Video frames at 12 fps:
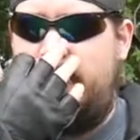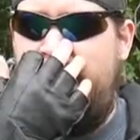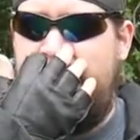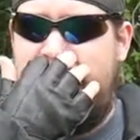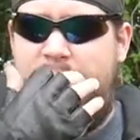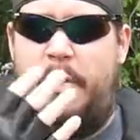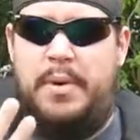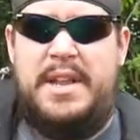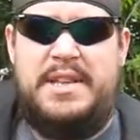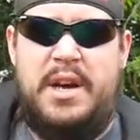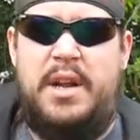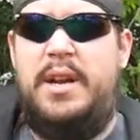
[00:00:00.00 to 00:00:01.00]
as I've
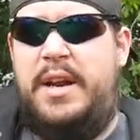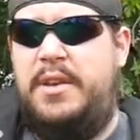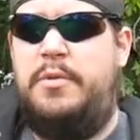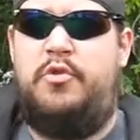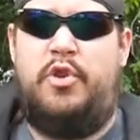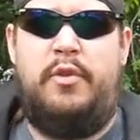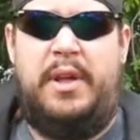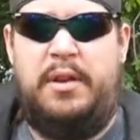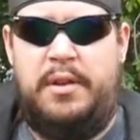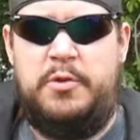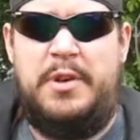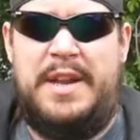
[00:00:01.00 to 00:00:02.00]
already done, I use a shovel
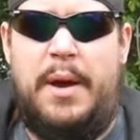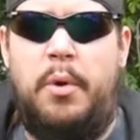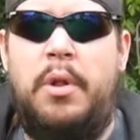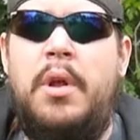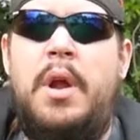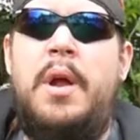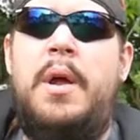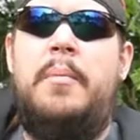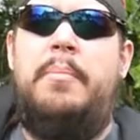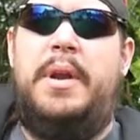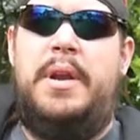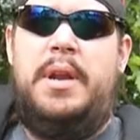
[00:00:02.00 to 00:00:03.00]
handle, I use a dowel,
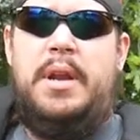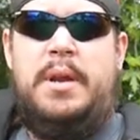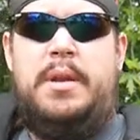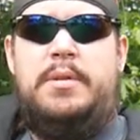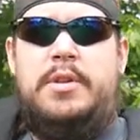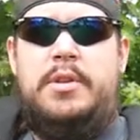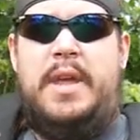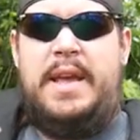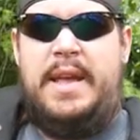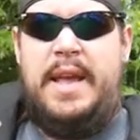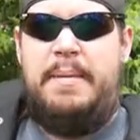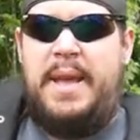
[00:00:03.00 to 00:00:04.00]
but
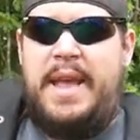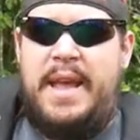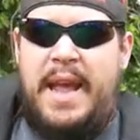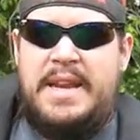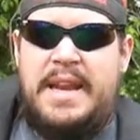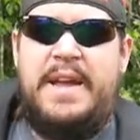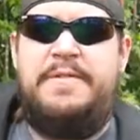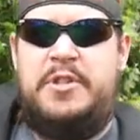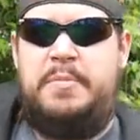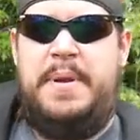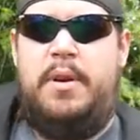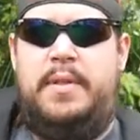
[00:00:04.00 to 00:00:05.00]
taking and making a knife
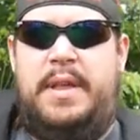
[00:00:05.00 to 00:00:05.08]
spear.